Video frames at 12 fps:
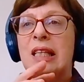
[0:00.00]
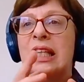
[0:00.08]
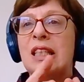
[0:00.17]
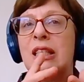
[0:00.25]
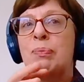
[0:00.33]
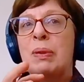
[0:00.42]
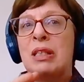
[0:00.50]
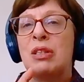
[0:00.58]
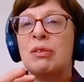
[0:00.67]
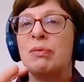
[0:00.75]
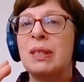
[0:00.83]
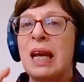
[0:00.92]
need to
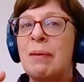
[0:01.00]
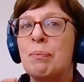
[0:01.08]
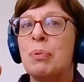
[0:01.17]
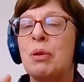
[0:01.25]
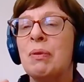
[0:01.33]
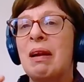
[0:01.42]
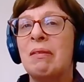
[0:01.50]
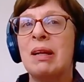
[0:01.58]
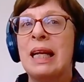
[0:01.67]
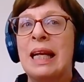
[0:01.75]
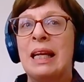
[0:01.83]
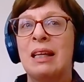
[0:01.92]
be sort of
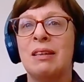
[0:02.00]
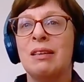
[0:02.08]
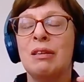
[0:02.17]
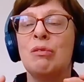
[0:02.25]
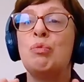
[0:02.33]
temporarily